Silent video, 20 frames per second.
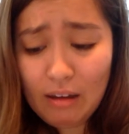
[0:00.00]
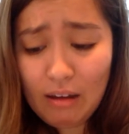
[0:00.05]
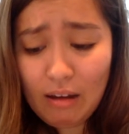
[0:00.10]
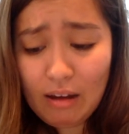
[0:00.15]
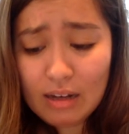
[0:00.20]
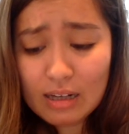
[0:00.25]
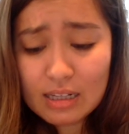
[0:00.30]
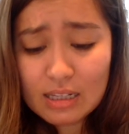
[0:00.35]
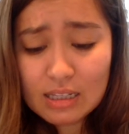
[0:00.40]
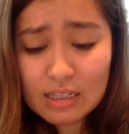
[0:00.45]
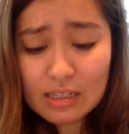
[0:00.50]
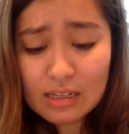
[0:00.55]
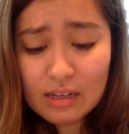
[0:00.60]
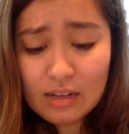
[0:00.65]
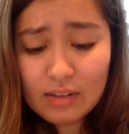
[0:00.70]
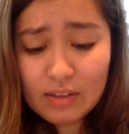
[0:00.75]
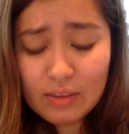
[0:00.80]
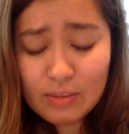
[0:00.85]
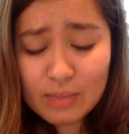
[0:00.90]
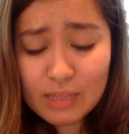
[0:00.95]
and the
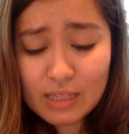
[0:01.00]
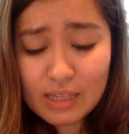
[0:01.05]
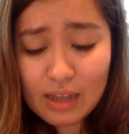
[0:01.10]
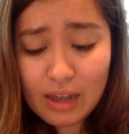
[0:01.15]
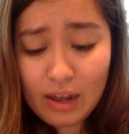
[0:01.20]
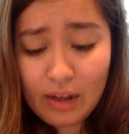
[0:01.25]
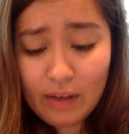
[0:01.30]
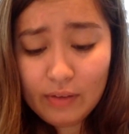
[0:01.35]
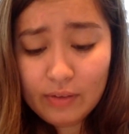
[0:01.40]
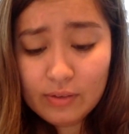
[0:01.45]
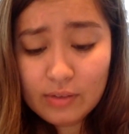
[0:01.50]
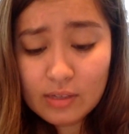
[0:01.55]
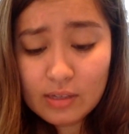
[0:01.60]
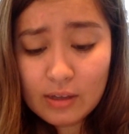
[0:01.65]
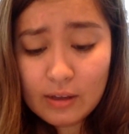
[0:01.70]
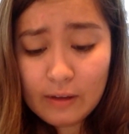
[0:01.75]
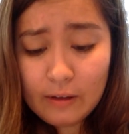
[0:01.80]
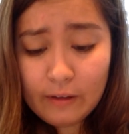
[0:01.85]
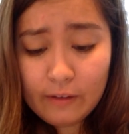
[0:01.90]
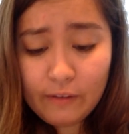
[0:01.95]
logs
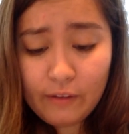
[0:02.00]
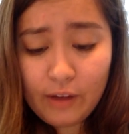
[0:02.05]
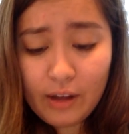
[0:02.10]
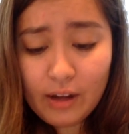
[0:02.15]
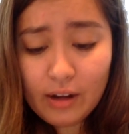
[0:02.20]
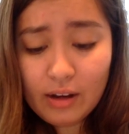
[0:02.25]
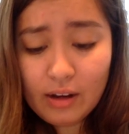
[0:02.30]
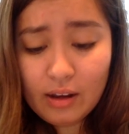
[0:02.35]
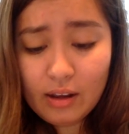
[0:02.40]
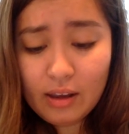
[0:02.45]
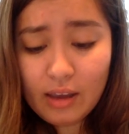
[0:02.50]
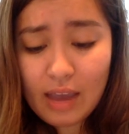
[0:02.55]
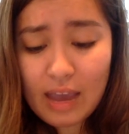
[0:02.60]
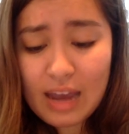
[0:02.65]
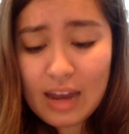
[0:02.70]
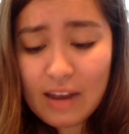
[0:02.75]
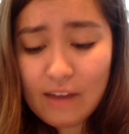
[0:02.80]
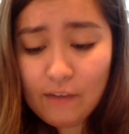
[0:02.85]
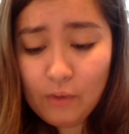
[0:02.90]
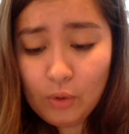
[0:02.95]
themselves fought
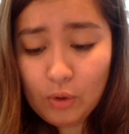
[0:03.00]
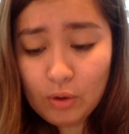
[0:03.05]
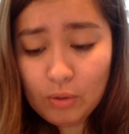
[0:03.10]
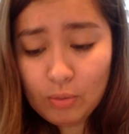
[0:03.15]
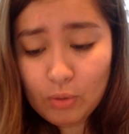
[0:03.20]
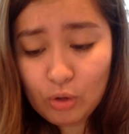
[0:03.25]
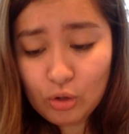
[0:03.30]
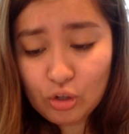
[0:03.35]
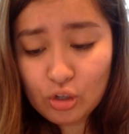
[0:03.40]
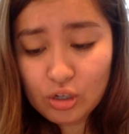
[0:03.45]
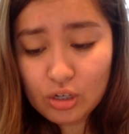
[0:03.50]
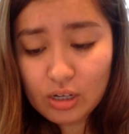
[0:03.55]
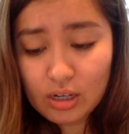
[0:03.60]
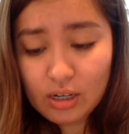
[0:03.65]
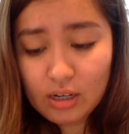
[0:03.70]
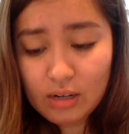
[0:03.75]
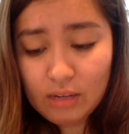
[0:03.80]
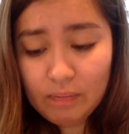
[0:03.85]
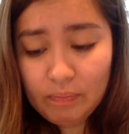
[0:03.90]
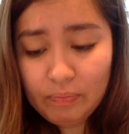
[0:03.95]
any forward
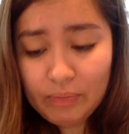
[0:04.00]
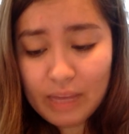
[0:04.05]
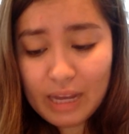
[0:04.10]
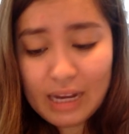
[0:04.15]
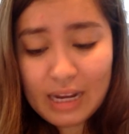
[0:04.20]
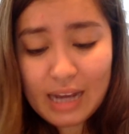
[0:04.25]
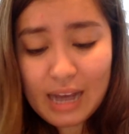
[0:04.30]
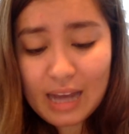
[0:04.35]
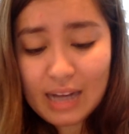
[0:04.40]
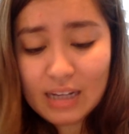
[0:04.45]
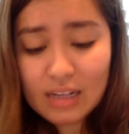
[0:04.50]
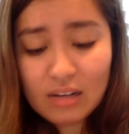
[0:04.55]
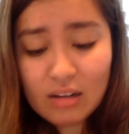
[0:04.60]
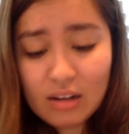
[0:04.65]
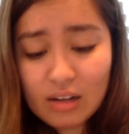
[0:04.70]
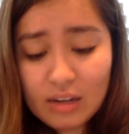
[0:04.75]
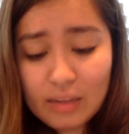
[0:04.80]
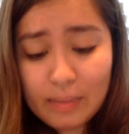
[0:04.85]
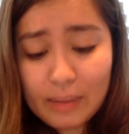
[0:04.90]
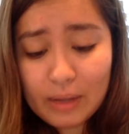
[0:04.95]
motion. and
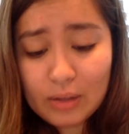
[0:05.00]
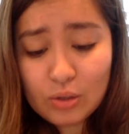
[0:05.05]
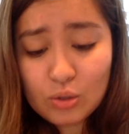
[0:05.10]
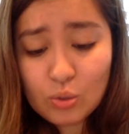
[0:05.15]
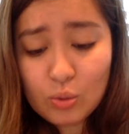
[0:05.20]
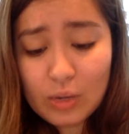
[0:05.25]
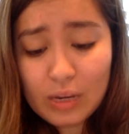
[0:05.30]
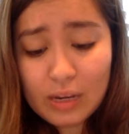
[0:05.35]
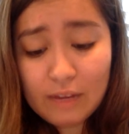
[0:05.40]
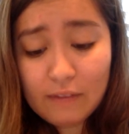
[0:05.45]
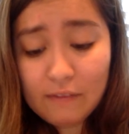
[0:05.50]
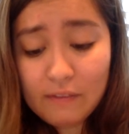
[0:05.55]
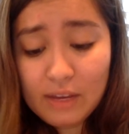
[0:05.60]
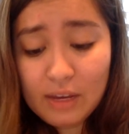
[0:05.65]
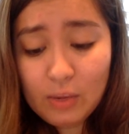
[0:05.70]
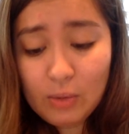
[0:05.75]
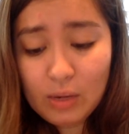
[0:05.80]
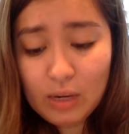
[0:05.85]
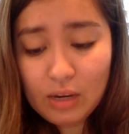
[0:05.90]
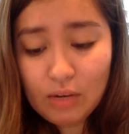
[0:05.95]
he hadn't gone about
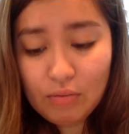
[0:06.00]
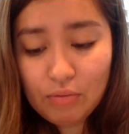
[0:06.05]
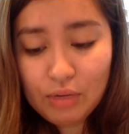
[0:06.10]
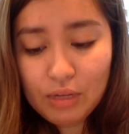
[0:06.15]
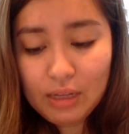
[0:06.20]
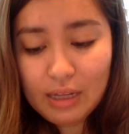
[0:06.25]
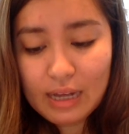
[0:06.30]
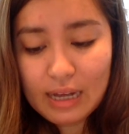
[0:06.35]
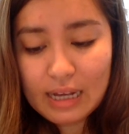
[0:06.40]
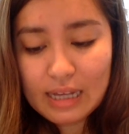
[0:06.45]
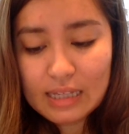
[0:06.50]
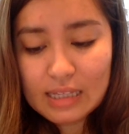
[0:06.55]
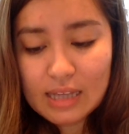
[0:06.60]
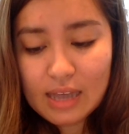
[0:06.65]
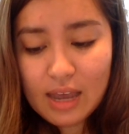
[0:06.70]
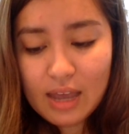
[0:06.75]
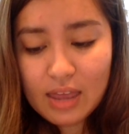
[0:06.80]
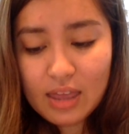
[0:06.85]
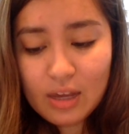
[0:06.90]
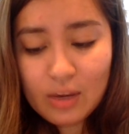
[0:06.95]
20 feet when he
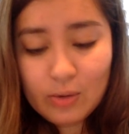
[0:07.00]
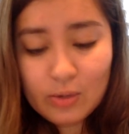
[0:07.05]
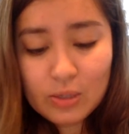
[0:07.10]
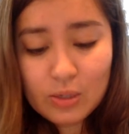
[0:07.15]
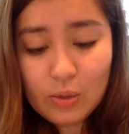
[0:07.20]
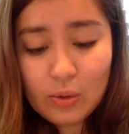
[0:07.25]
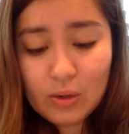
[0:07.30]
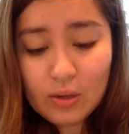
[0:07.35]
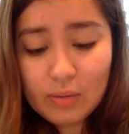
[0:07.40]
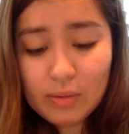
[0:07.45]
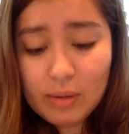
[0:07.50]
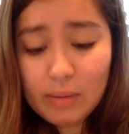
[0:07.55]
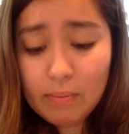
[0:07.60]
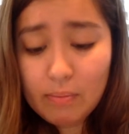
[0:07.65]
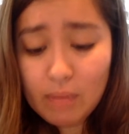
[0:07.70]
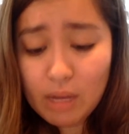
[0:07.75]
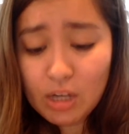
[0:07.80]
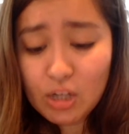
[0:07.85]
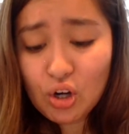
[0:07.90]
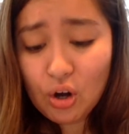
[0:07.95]
realized that it was
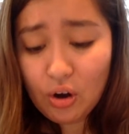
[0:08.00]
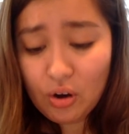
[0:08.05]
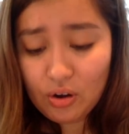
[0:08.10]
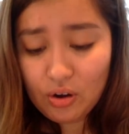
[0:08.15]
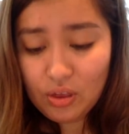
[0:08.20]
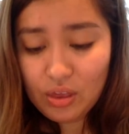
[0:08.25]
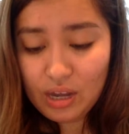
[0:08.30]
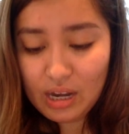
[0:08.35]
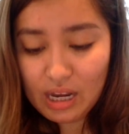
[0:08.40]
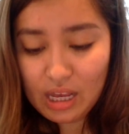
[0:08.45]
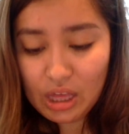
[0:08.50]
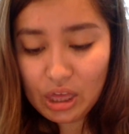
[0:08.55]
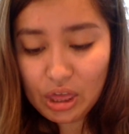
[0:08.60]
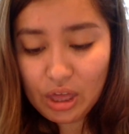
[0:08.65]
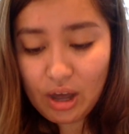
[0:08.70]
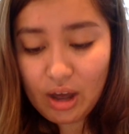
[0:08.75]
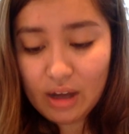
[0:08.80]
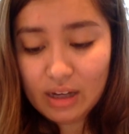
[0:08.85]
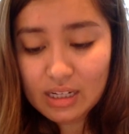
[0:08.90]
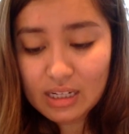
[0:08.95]
going to be much harder
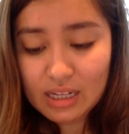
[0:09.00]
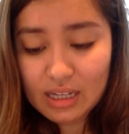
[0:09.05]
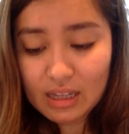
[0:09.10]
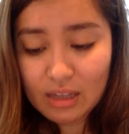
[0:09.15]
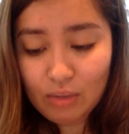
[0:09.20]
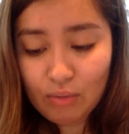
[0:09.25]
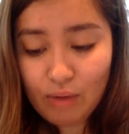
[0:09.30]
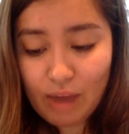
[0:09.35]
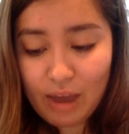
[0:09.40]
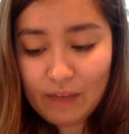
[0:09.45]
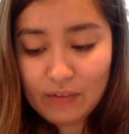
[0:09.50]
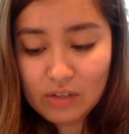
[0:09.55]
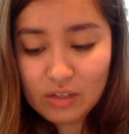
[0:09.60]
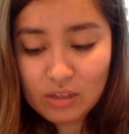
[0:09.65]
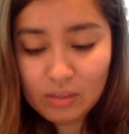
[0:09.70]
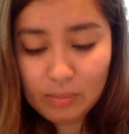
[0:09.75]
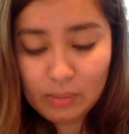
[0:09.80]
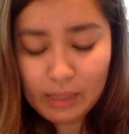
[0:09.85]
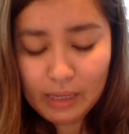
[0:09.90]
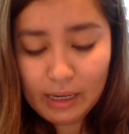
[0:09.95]
than he thought to get the
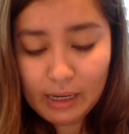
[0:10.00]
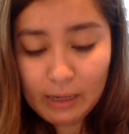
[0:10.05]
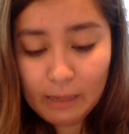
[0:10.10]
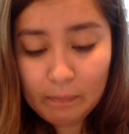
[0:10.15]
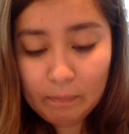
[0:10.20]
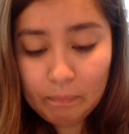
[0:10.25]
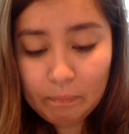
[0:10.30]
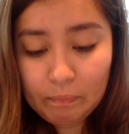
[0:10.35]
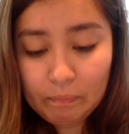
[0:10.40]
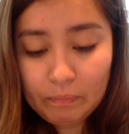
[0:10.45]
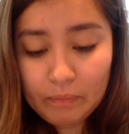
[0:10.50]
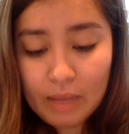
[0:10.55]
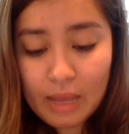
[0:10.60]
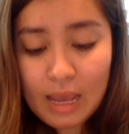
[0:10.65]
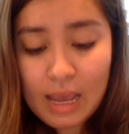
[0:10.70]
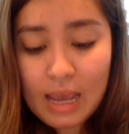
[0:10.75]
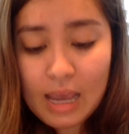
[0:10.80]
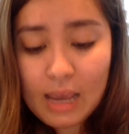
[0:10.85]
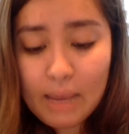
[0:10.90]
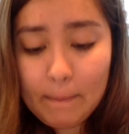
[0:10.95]
raft to the plane.
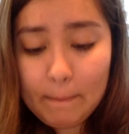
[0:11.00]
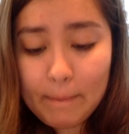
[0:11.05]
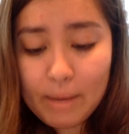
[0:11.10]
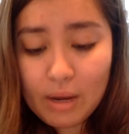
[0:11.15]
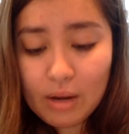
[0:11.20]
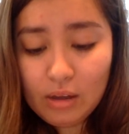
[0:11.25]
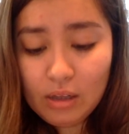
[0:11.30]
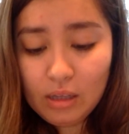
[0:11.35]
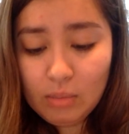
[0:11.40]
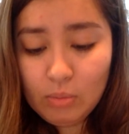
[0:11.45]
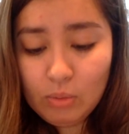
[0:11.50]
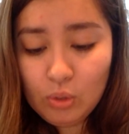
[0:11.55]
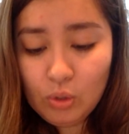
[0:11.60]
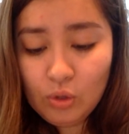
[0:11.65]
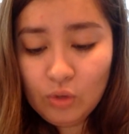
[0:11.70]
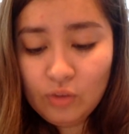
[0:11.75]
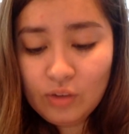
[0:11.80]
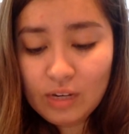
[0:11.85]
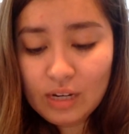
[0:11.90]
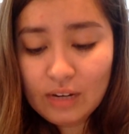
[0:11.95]
It
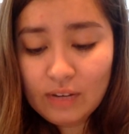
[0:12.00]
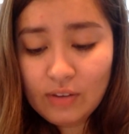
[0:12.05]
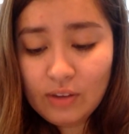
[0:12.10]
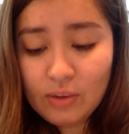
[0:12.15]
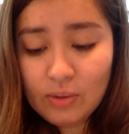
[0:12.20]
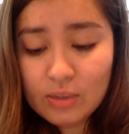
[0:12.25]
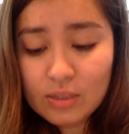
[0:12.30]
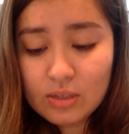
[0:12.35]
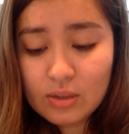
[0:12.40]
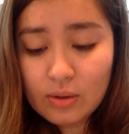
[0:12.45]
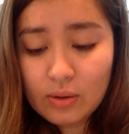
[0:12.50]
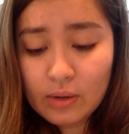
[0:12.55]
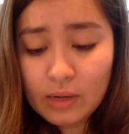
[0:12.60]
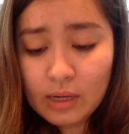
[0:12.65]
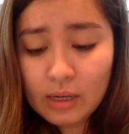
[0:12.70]
barely moved, and if